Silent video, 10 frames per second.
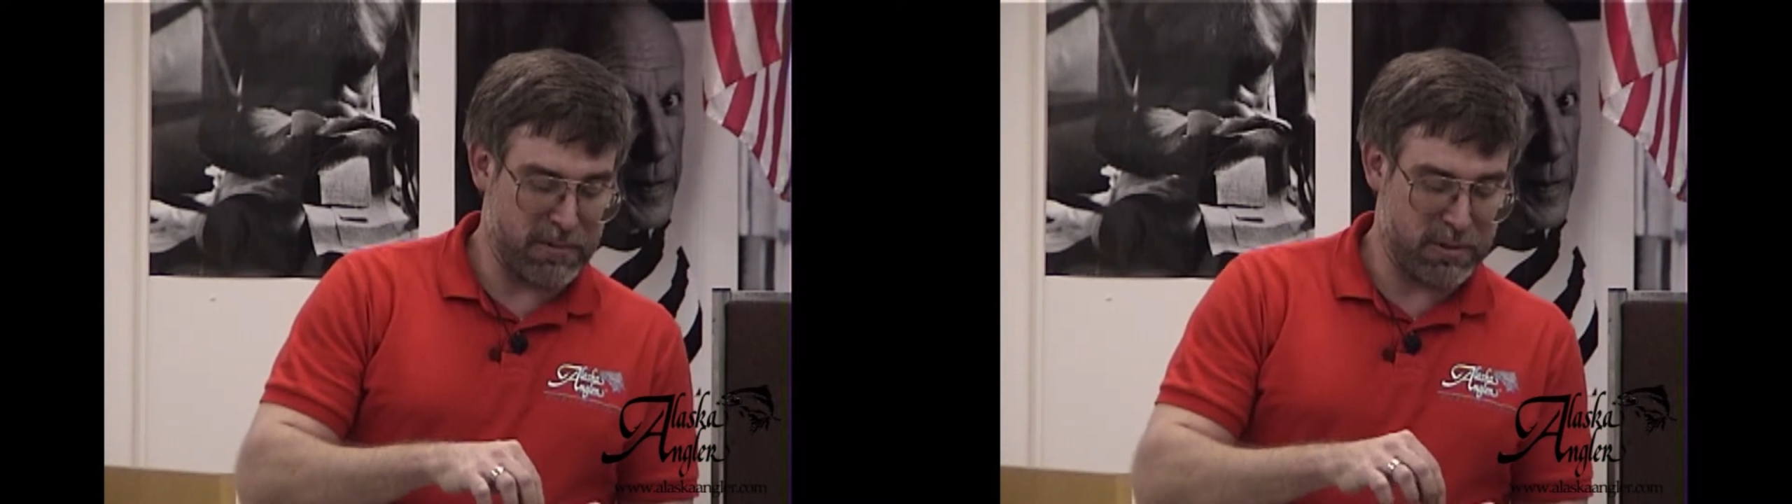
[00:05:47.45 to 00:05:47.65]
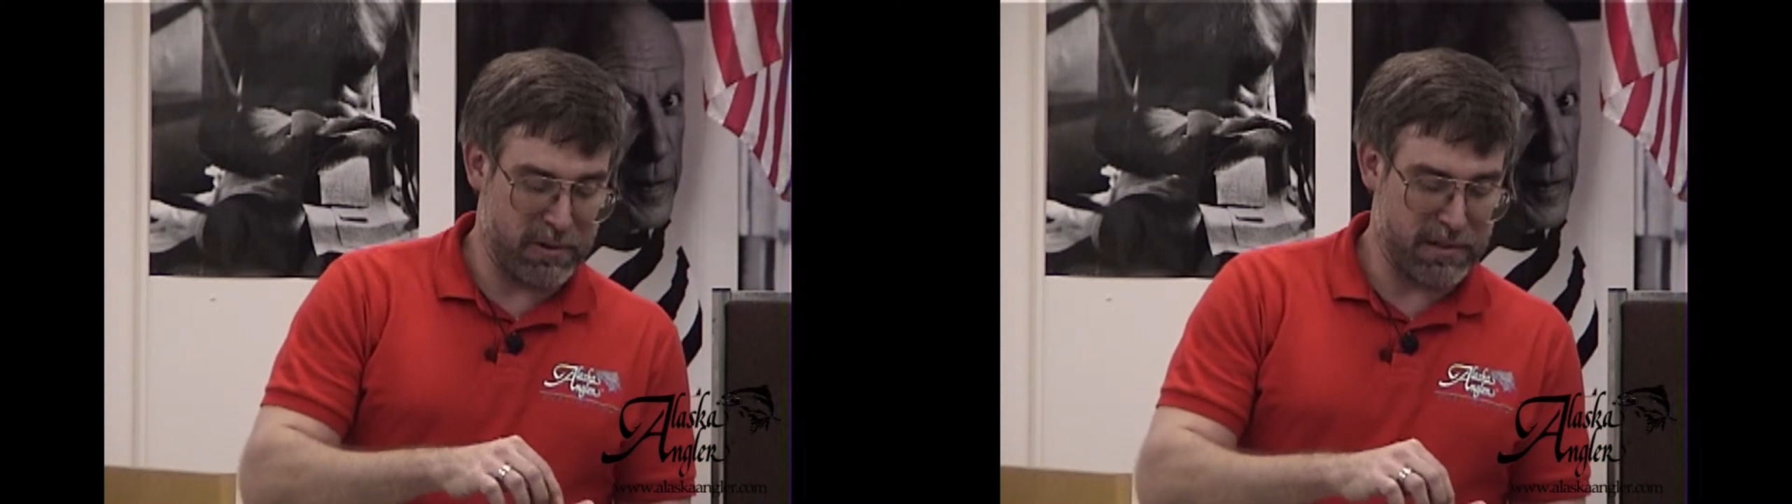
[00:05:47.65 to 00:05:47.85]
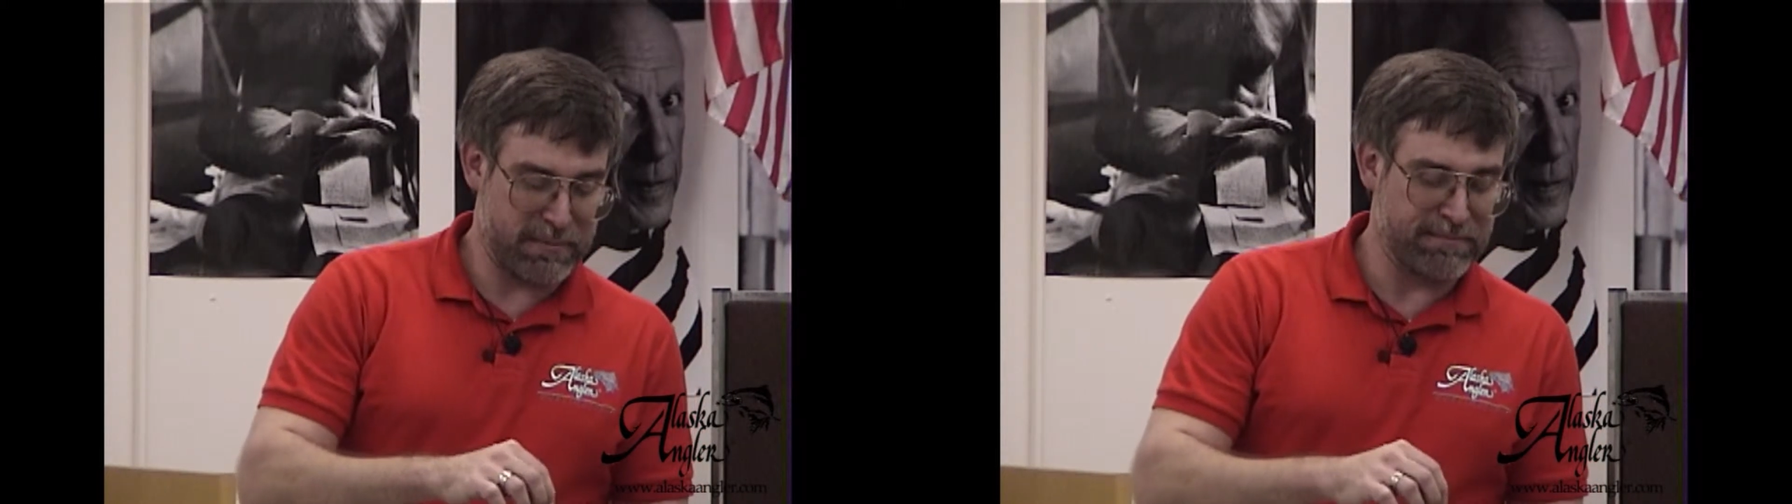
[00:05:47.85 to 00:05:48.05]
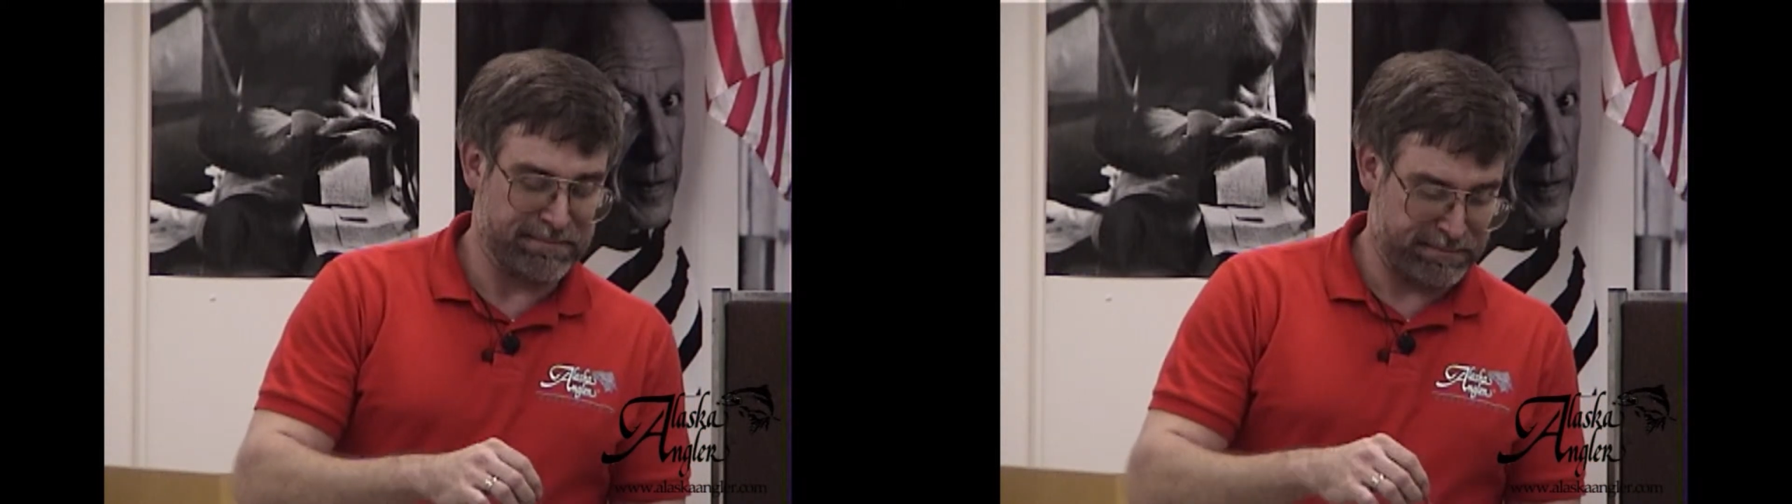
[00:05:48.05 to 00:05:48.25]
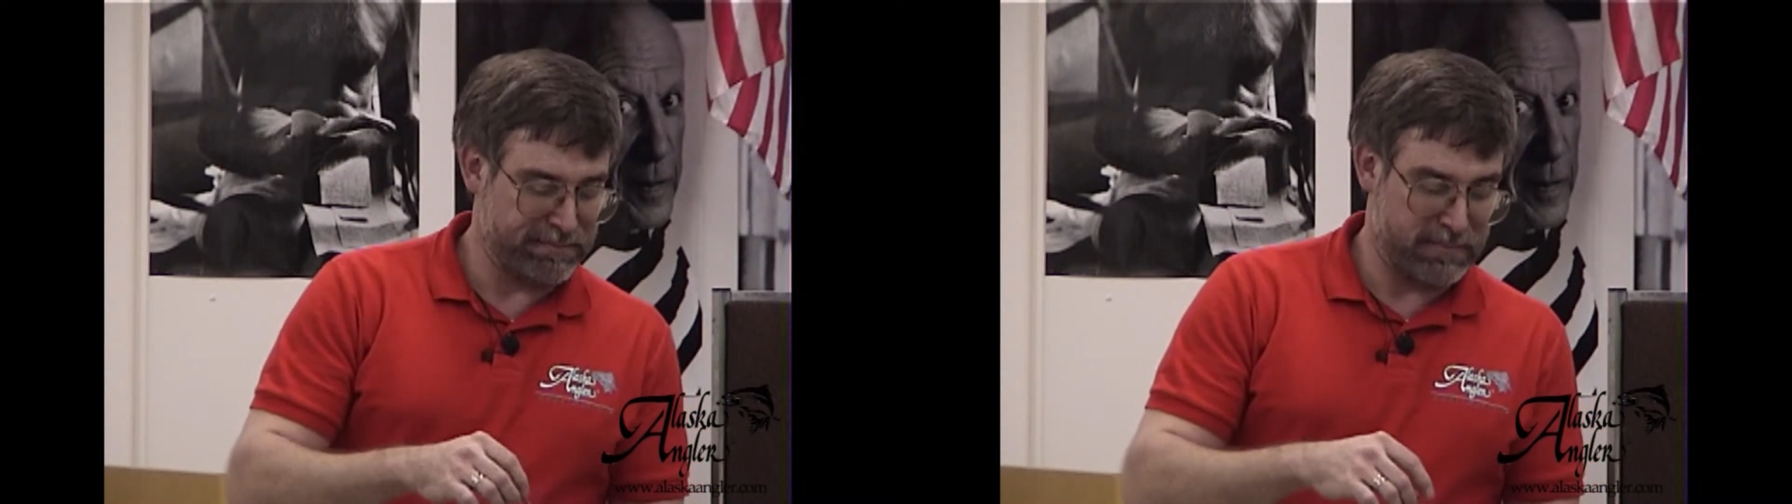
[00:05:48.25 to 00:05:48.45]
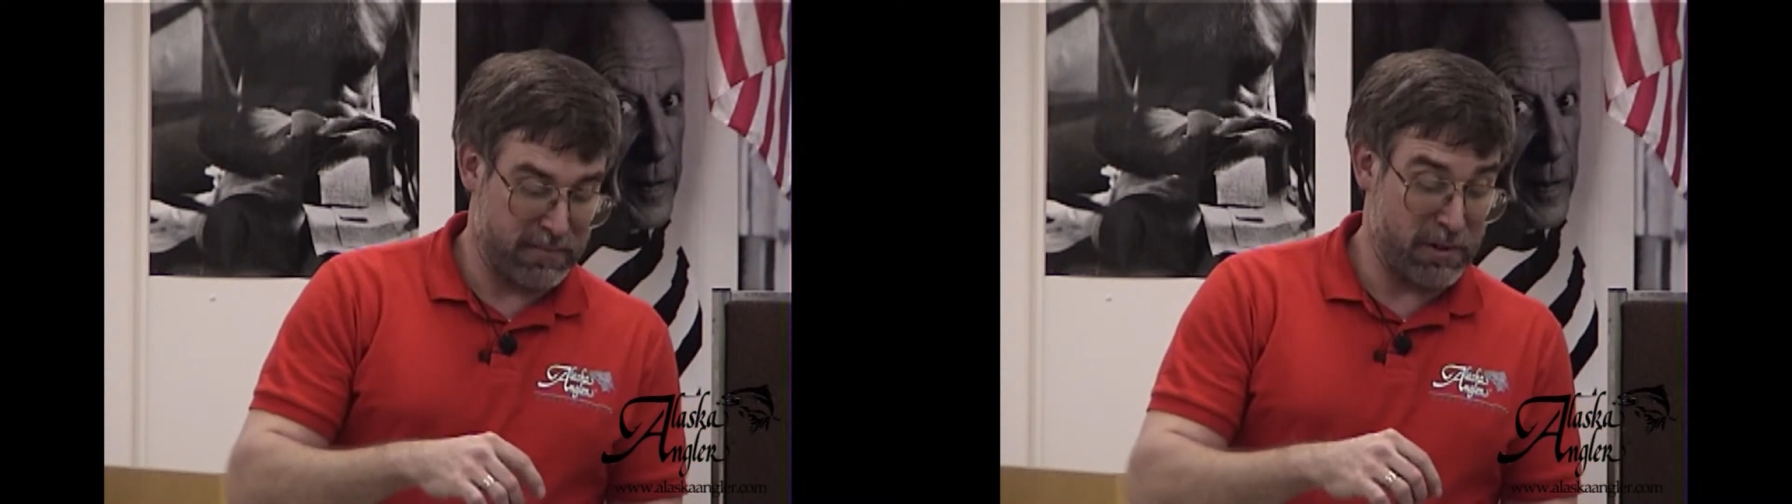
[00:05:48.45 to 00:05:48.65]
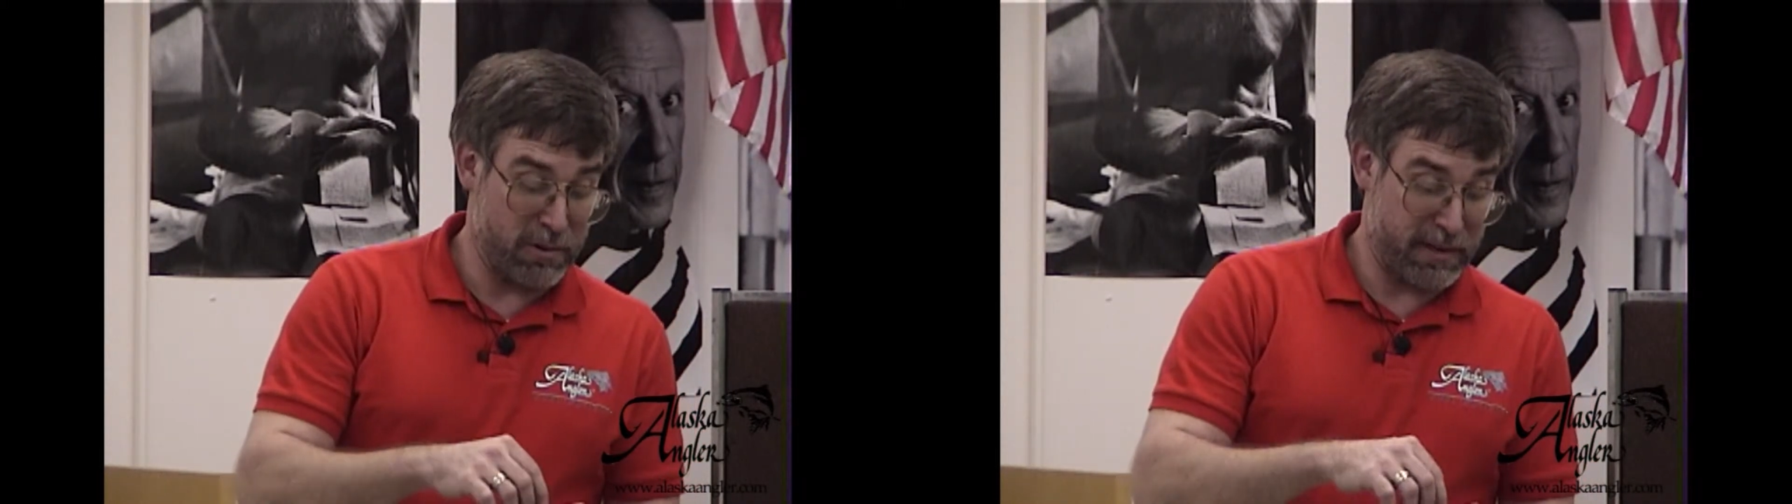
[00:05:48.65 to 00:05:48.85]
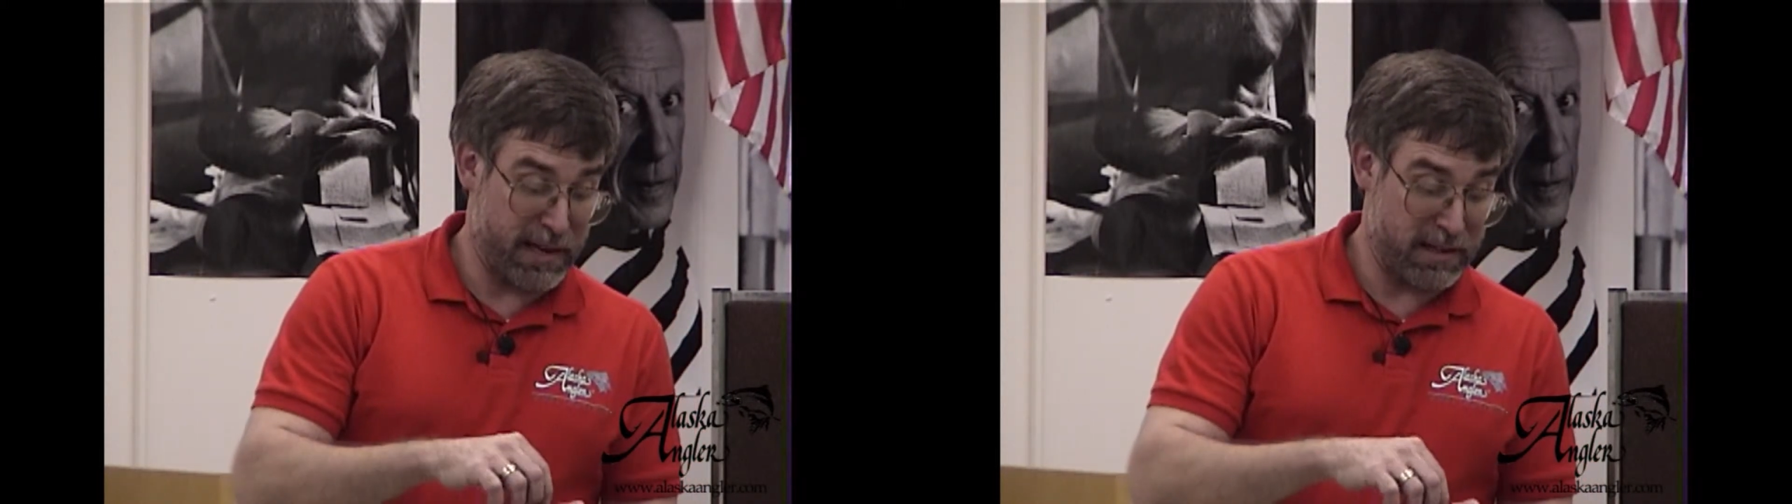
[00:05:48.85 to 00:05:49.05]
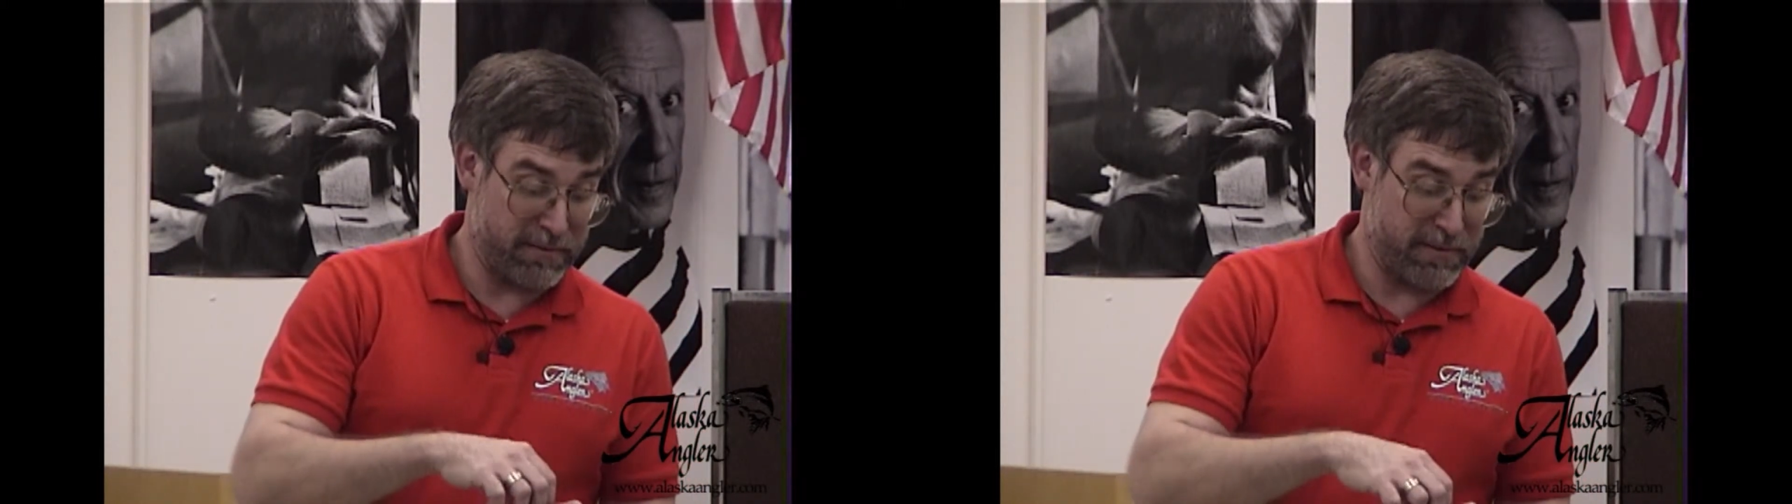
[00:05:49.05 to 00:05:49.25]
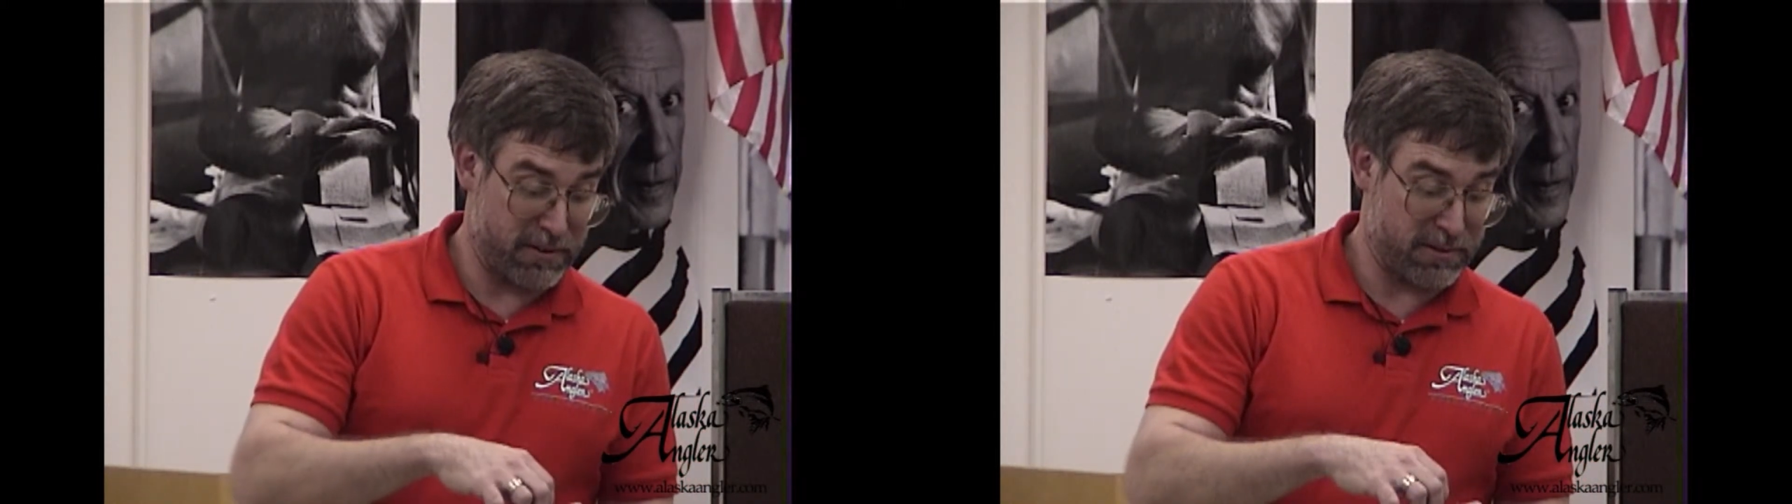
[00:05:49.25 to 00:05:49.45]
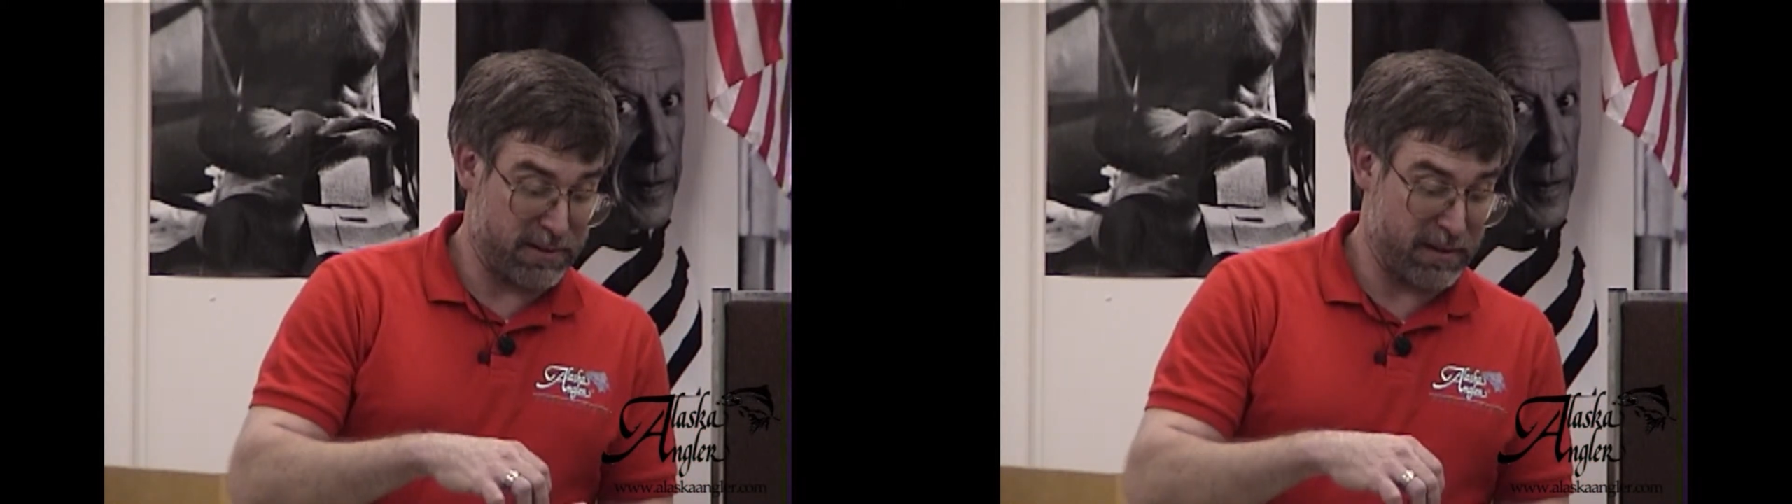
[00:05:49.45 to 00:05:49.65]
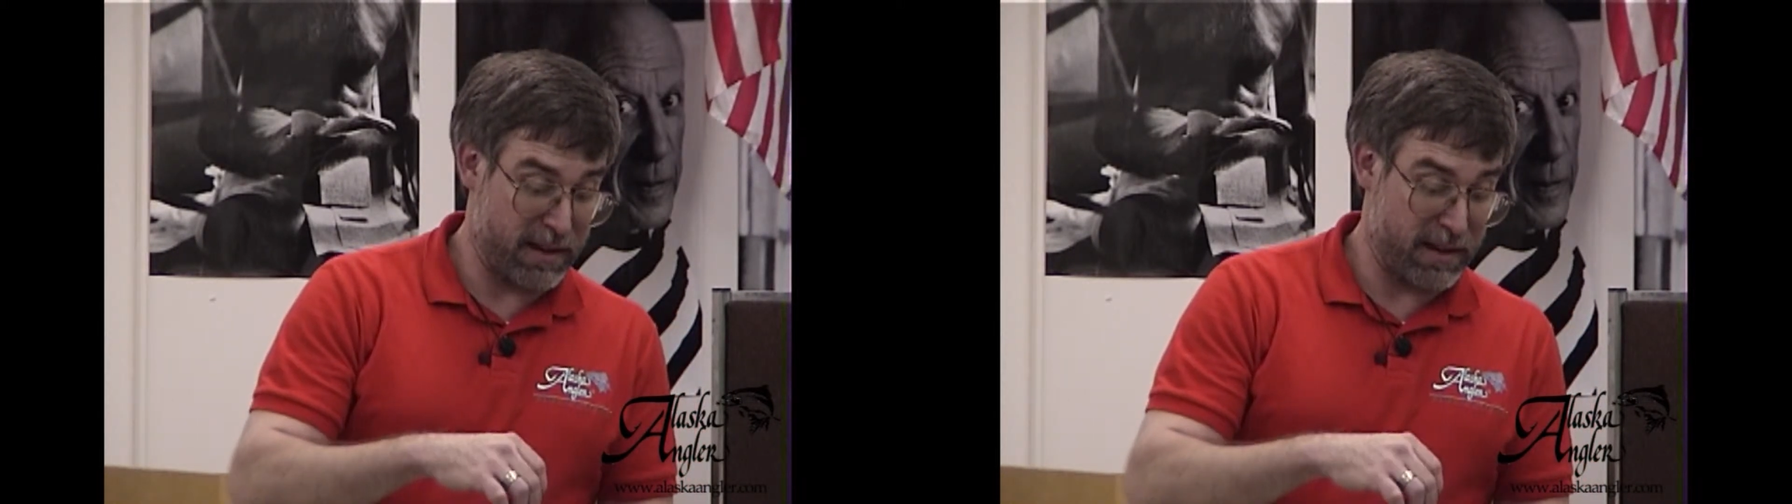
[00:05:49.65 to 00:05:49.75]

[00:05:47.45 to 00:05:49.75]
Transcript: sort, you'll catch fish.